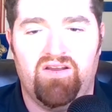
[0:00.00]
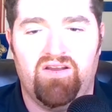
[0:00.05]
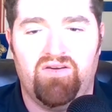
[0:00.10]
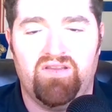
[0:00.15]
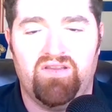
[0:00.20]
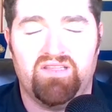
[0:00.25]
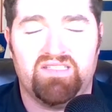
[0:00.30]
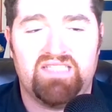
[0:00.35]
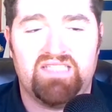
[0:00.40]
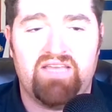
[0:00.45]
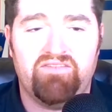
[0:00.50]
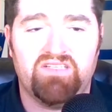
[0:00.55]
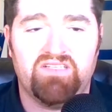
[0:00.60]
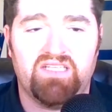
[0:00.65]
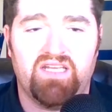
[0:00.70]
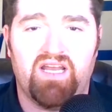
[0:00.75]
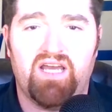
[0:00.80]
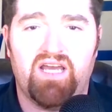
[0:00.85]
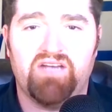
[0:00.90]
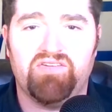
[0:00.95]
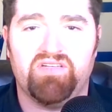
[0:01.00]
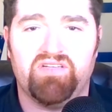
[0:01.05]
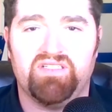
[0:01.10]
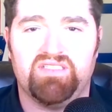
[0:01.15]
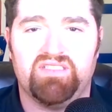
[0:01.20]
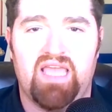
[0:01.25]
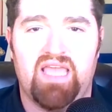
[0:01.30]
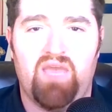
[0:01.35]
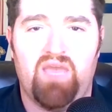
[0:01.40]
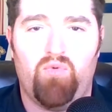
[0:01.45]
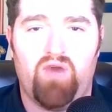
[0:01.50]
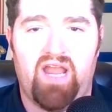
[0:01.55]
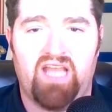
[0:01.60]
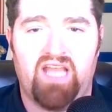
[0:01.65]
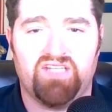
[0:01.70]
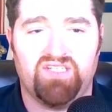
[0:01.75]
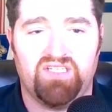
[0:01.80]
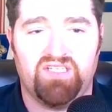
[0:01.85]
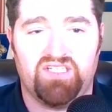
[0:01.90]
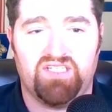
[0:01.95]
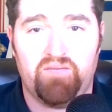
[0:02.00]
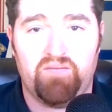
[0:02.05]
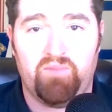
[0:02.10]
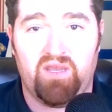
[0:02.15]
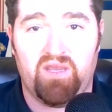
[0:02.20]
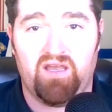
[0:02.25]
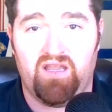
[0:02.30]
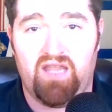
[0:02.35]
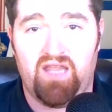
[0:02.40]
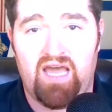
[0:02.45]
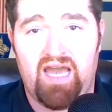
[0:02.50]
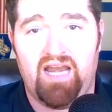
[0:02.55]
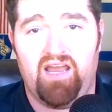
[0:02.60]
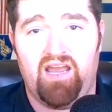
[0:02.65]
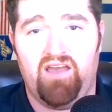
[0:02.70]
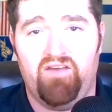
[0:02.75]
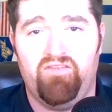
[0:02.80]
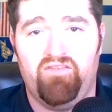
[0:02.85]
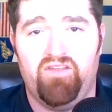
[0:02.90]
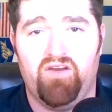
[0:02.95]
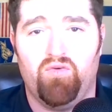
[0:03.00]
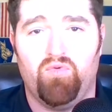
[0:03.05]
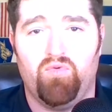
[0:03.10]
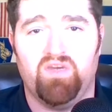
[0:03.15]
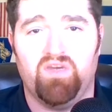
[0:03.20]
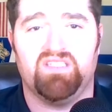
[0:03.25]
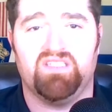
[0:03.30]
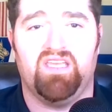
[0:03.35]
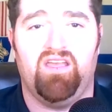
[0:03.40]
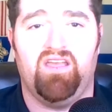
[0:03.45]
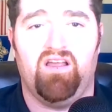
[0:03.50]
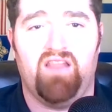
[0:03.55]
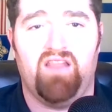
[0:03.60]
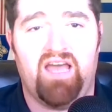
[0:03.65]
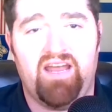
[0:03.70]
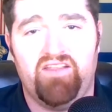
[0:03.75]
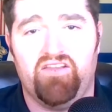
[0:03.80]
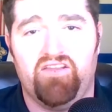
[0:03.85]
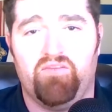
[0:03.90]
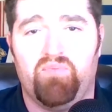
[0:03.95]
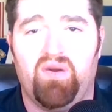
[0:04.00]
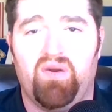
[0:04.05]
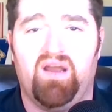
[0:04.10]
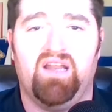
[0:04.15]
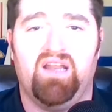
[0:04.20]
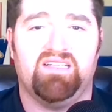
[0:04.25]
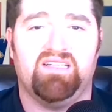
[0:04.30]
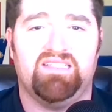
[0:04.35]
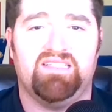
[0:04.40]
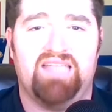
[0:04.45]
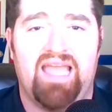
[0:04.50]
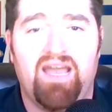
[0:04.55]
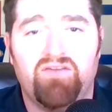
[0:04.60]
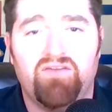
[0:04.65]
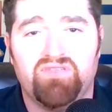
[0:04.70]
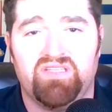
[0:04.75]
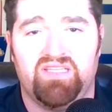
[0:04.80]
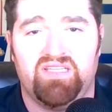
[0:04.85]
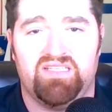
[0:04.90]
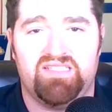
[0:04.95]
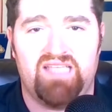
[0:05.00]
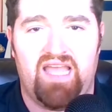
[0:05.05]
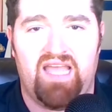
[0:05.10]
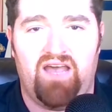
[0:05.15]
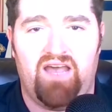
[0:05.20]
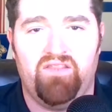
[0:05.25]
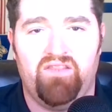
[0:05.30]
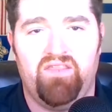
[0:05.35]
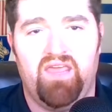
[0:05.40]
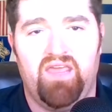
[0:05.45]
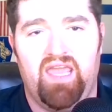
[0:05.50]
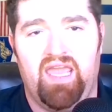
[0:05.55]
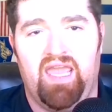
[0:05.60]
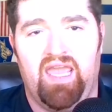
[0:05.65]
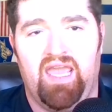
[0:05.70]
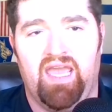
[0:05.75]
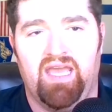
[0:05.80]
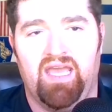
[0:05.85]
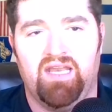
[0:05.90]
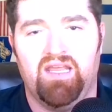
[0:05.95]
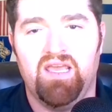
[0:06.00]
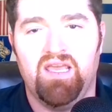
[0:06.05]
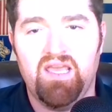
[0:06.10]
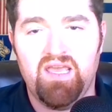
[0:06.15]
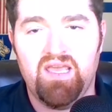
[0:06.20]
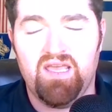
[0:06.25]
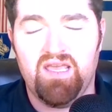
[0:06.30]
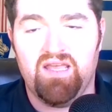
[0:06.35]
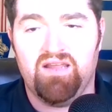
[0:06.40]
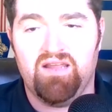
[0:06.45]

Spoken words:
in the 1700s, they were actually shipping a lot of their whiskey, a lot of their product down to the South. And